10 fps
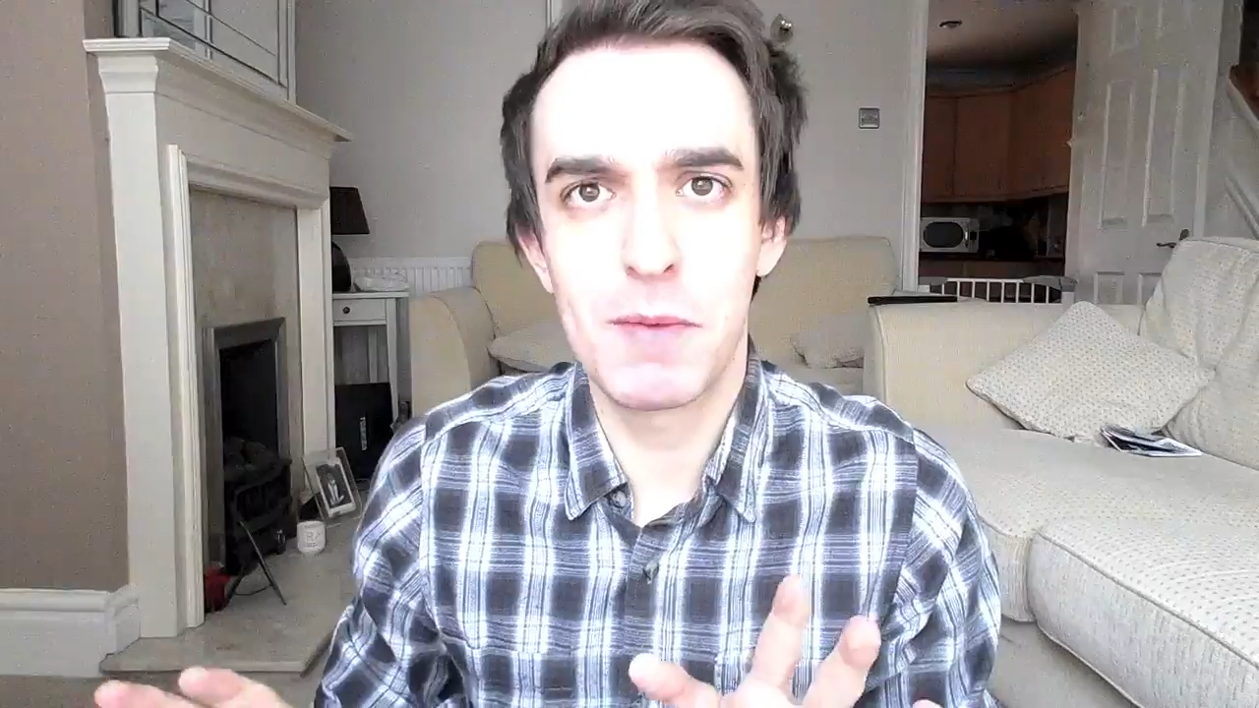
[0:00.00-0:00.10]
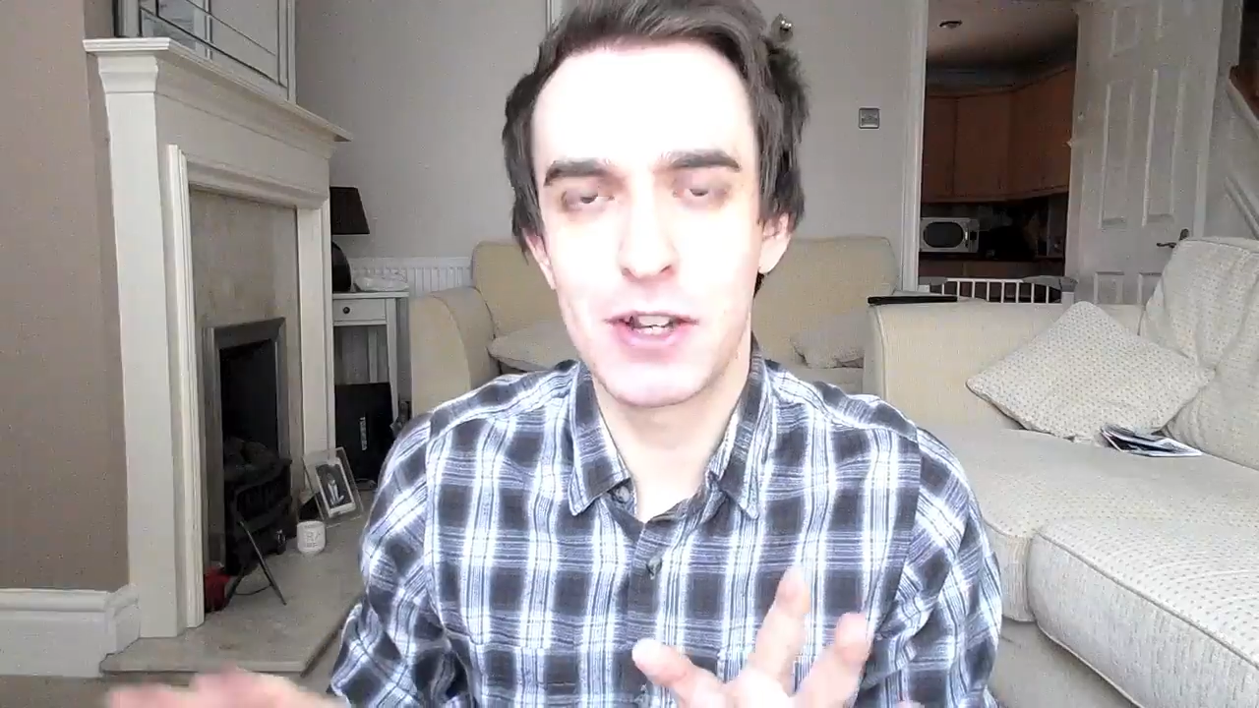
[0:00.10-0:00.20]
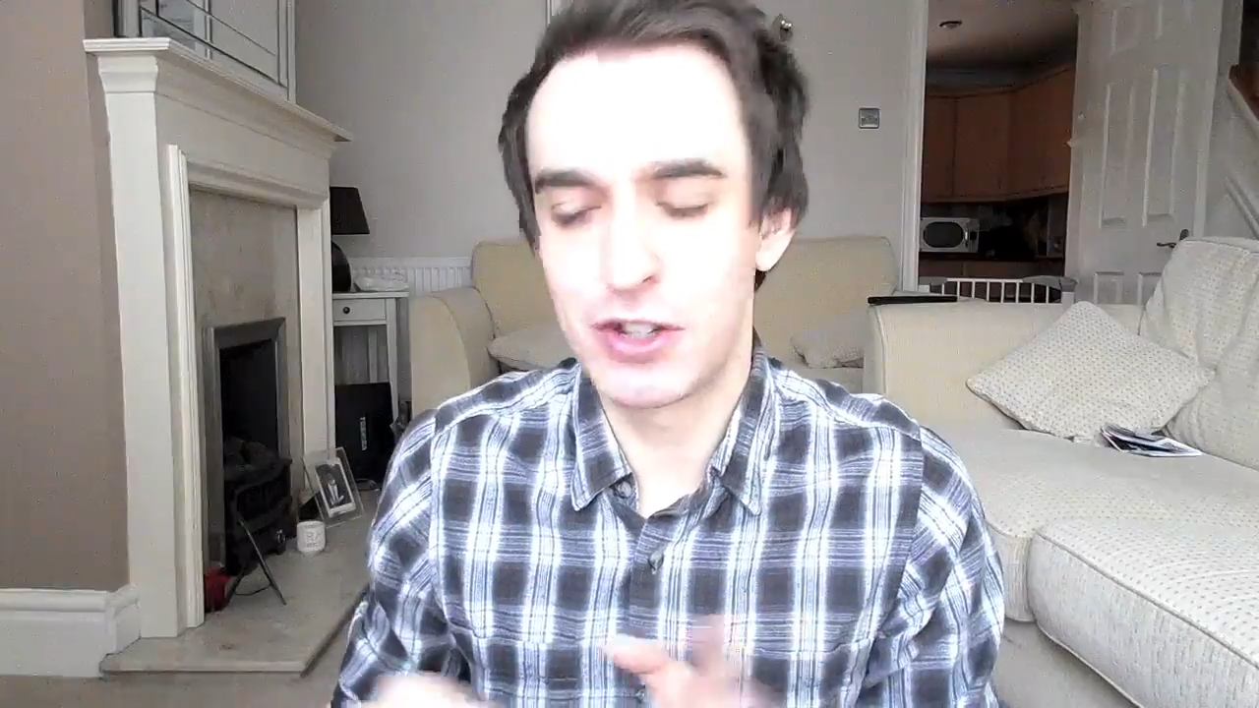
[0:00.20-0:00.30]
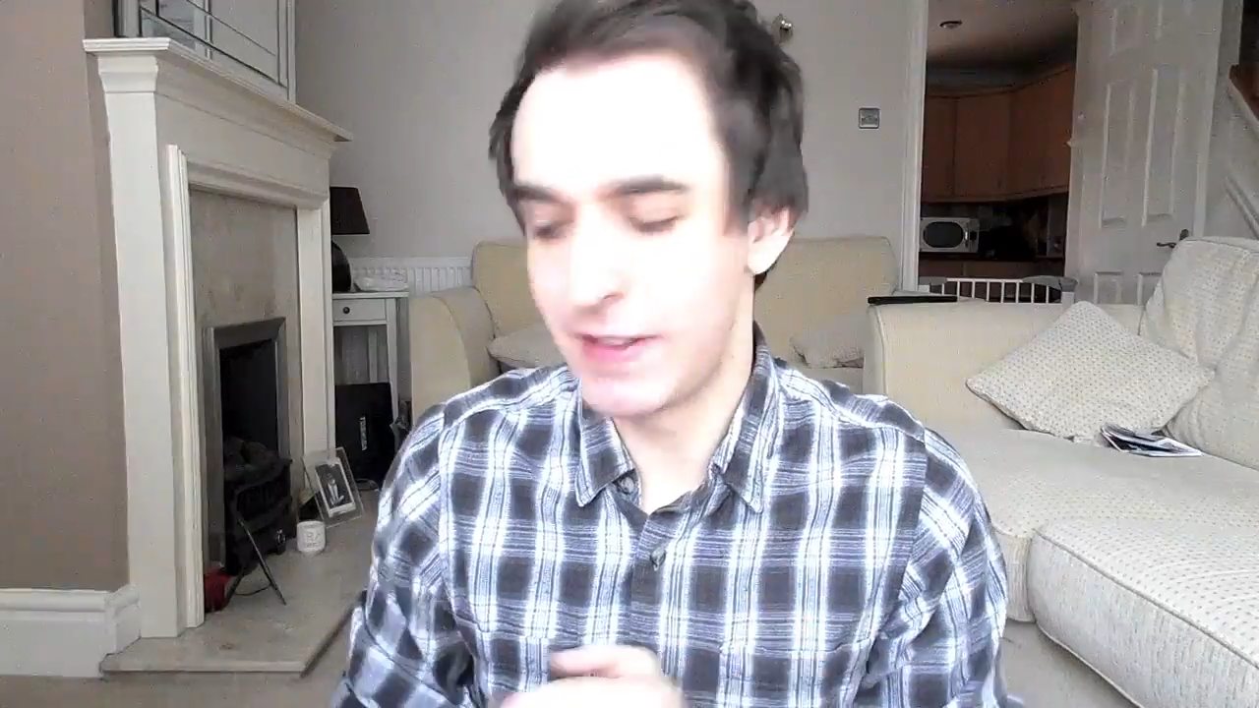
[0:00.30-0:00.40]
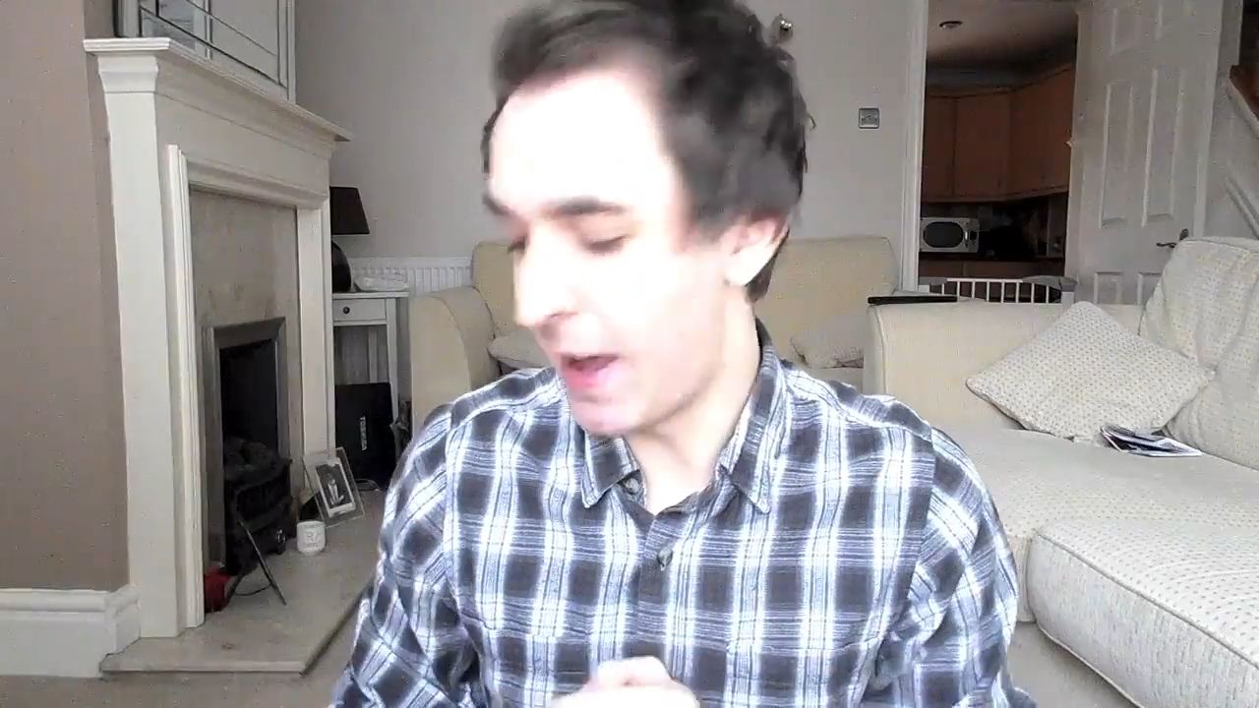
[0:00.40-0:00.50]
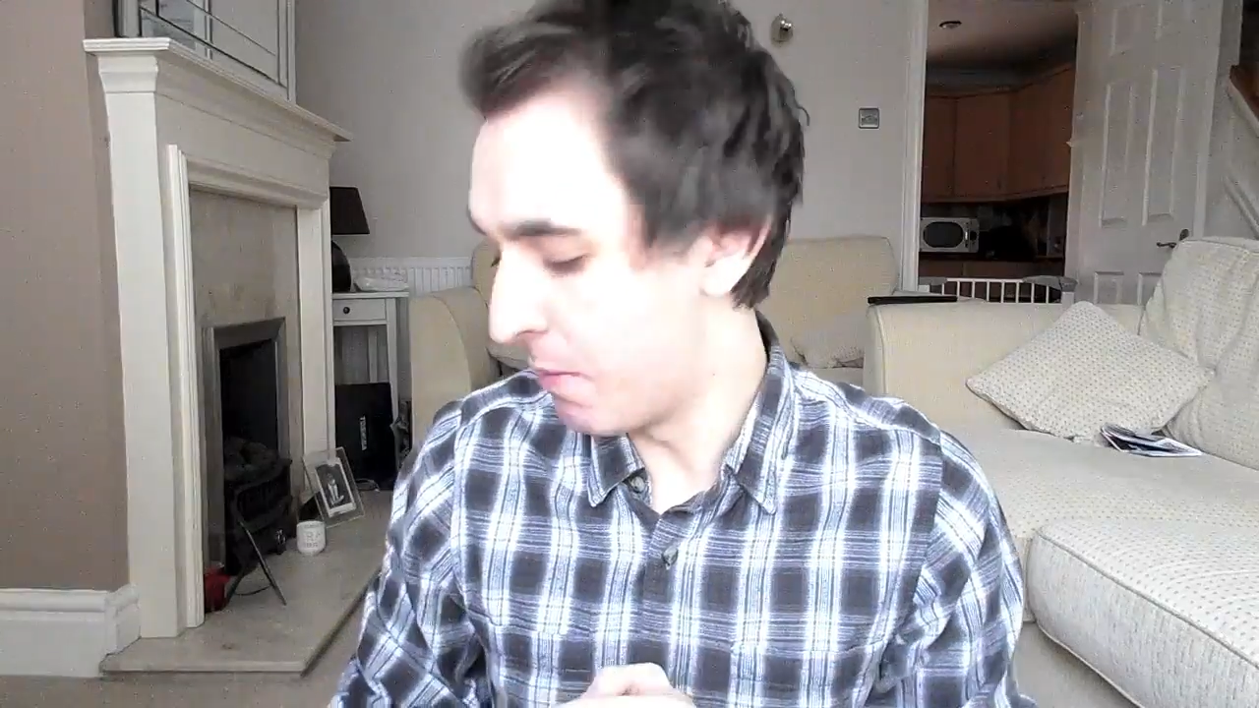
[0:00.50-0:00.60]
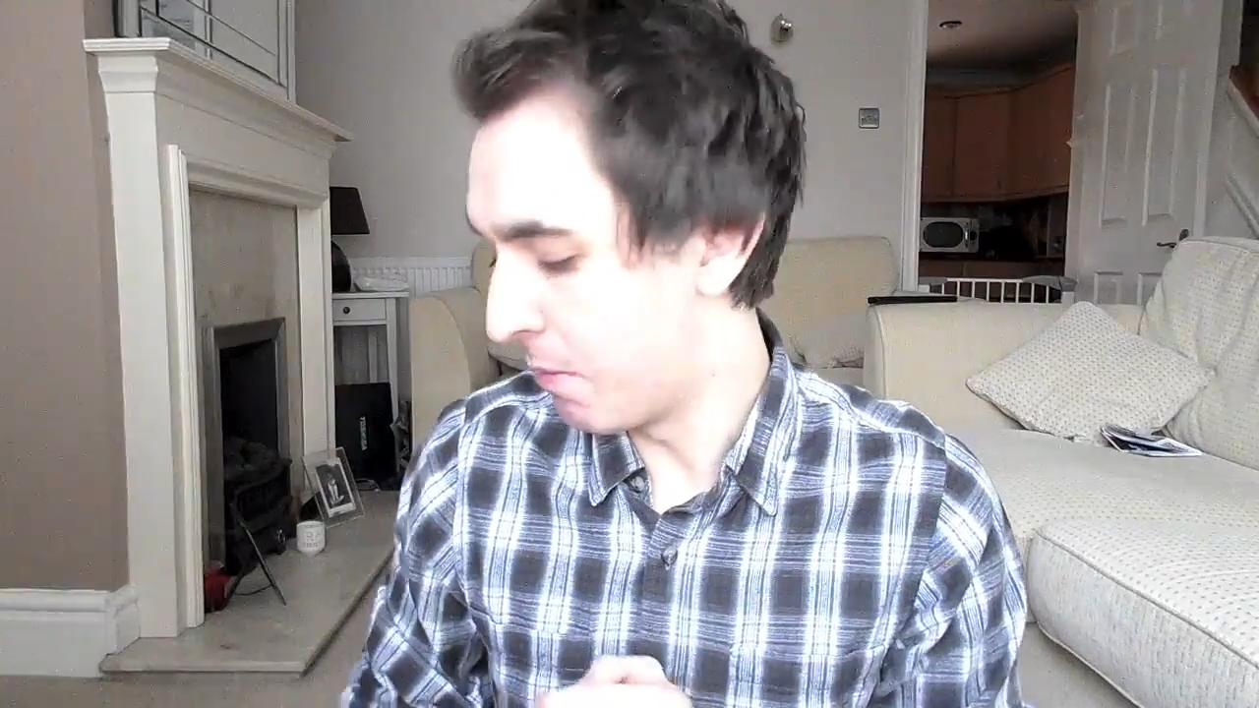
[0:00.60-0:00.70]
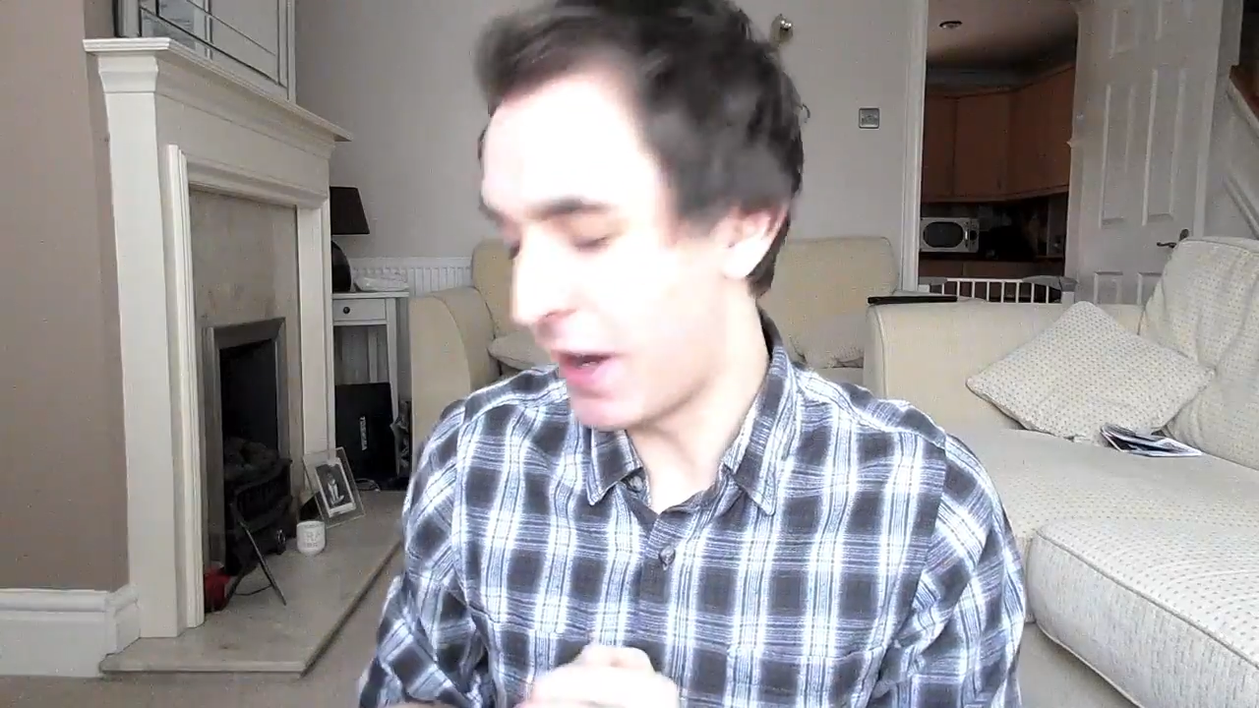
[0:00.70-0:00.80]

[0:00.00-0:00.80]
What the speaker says: to mention them,